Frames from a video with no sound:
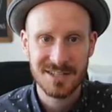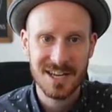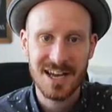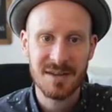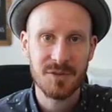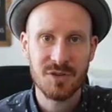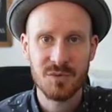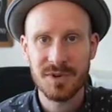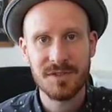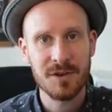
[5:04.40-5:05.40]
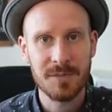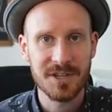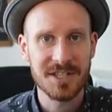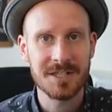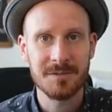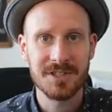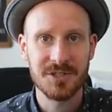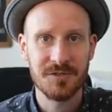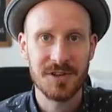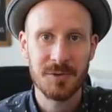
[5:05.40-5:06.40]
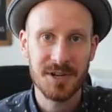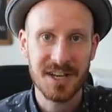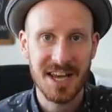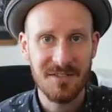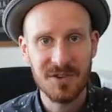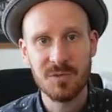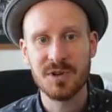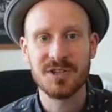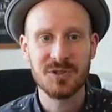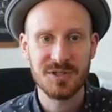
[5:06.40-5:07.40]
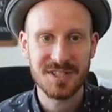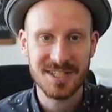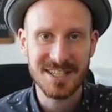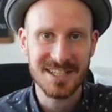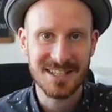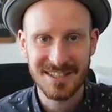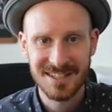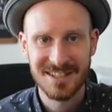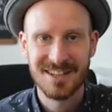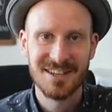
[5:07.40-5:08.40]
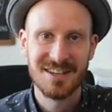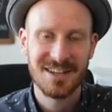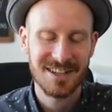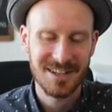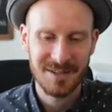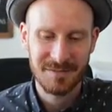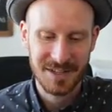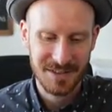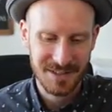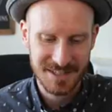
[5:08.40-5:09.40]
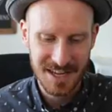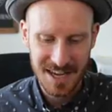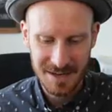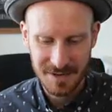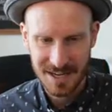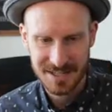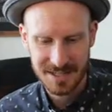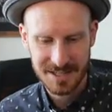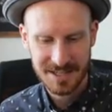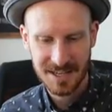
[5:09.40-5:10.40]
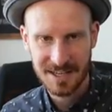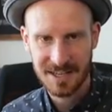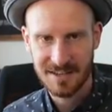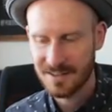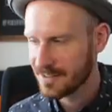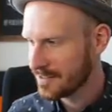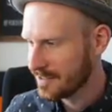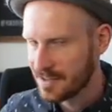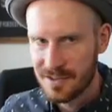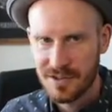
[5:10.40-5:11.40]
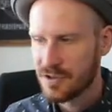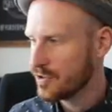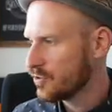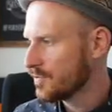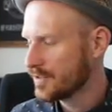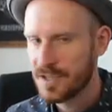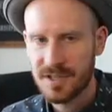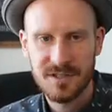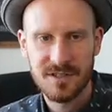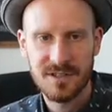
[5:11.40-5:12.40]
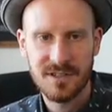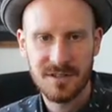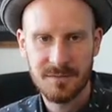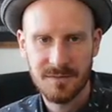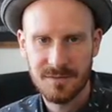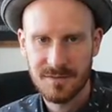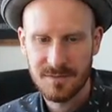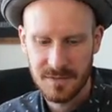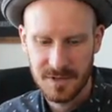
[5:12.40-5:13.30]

this timer with your participants if you want everyone to see um, the time as it's ticking over. Um,